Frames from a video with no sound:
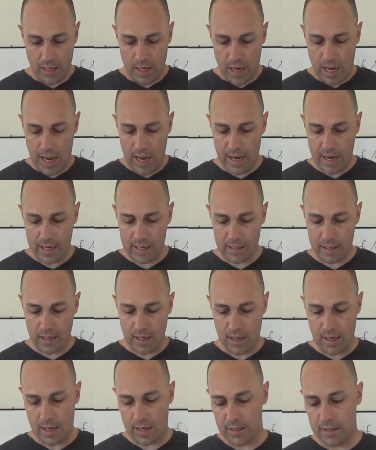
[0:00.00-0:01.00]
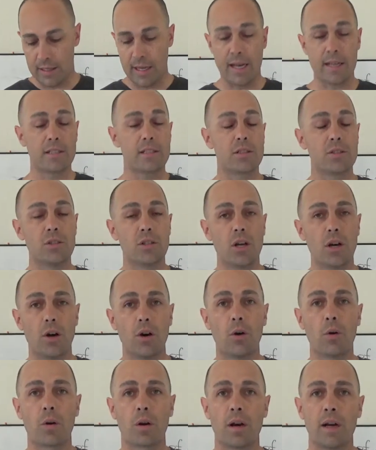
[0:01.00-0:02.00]
and yes,
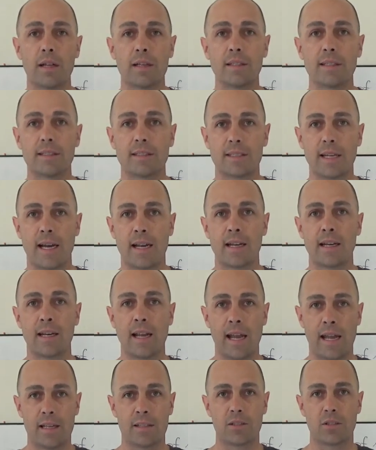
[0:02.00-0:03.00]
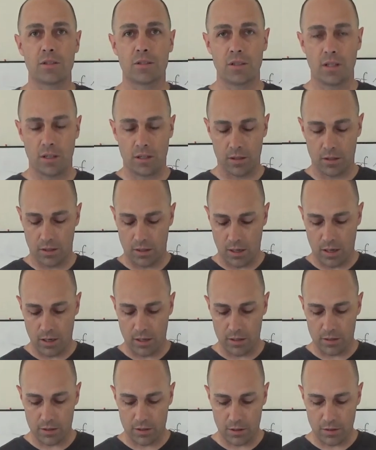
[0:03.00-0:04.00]
no, or undecided answers on
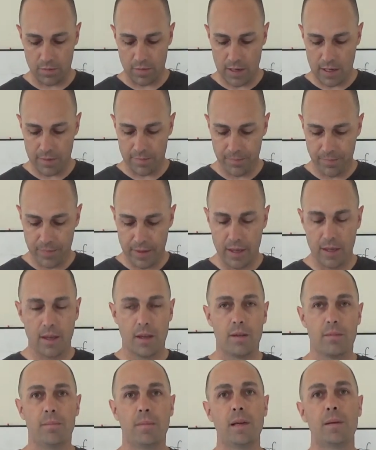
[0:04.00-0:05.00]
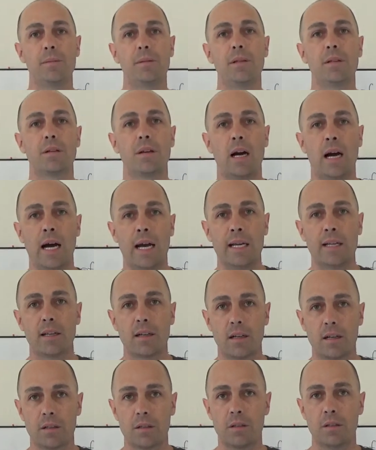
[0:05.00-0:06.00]
a survey. Maybe your eye
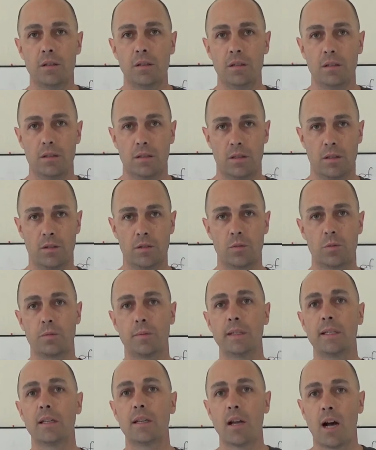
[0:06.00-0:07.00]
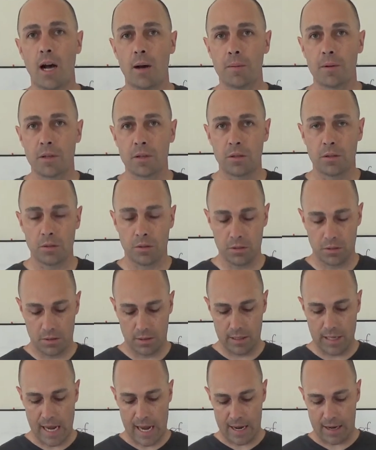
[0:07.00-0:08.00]
color. Those would be nominal
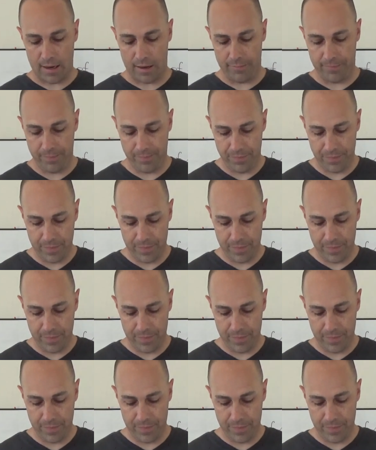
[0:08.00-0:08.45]
data.